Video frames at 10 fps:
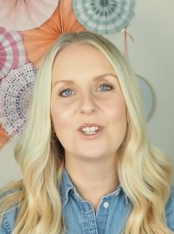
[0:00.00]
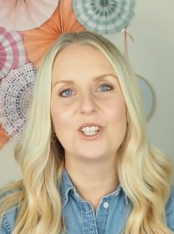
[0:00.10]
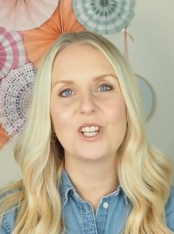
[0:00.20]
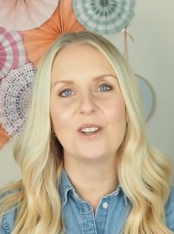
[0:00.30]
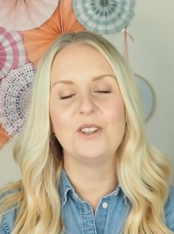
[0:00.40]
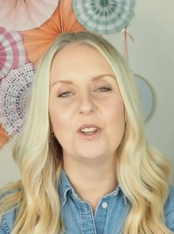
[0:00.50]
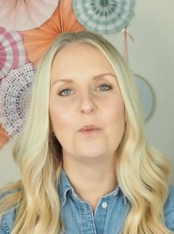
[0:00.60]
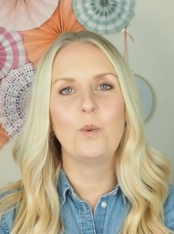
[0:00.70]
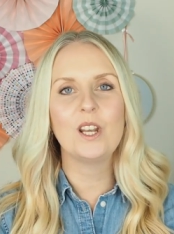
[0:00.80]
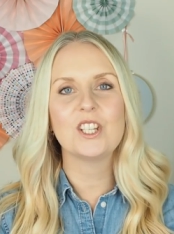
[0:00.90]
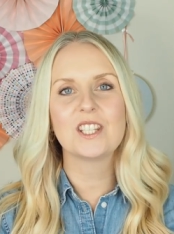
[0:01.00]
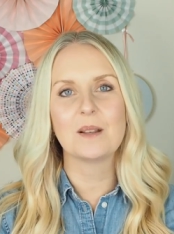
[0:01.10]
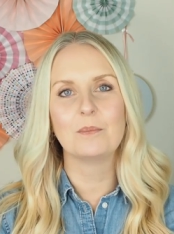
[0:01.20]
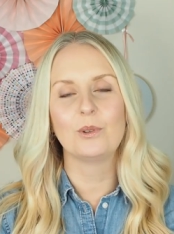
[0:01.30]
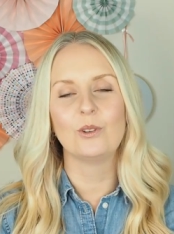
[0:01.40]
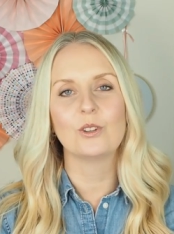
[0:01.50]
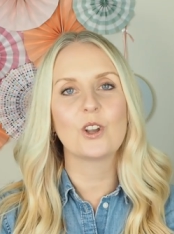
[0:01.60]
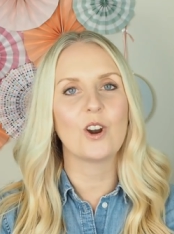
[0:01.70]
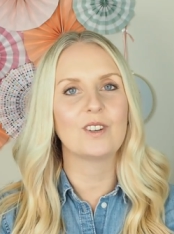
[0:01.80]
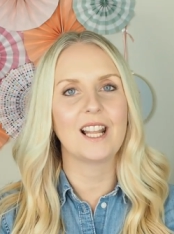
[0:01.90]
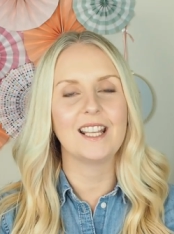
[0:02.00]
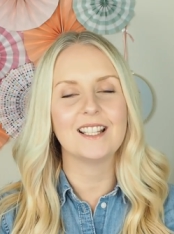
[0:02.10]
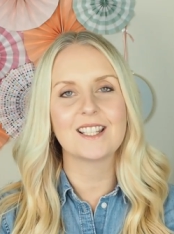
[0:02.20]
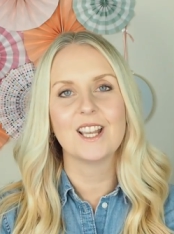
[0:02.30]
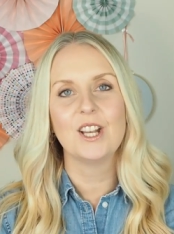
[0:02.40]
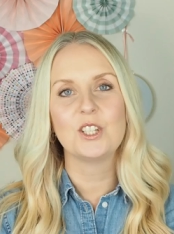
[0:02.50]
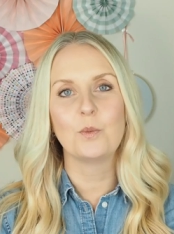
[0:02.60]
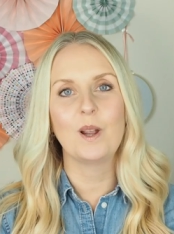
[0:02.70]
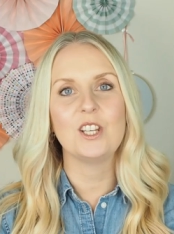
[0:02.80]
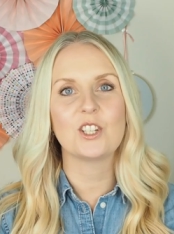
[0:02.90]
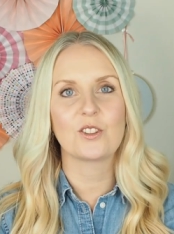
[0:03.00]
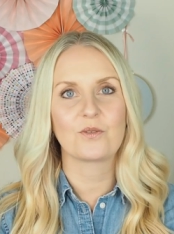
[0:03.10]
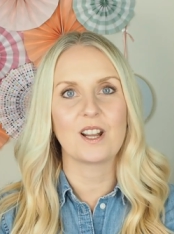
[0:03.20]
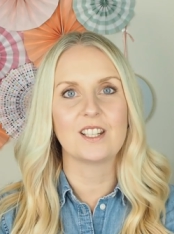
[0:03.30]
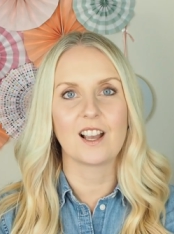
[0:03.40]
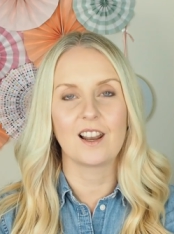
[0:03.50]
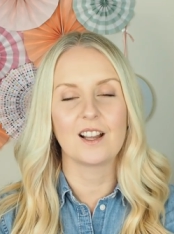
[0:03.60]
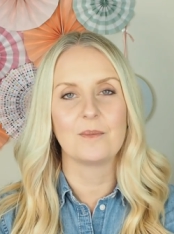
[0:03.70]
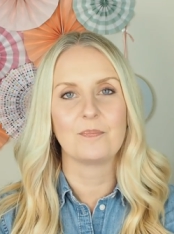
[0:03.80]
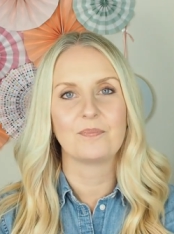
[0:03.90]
to show you which symbol correlates to which thread colour.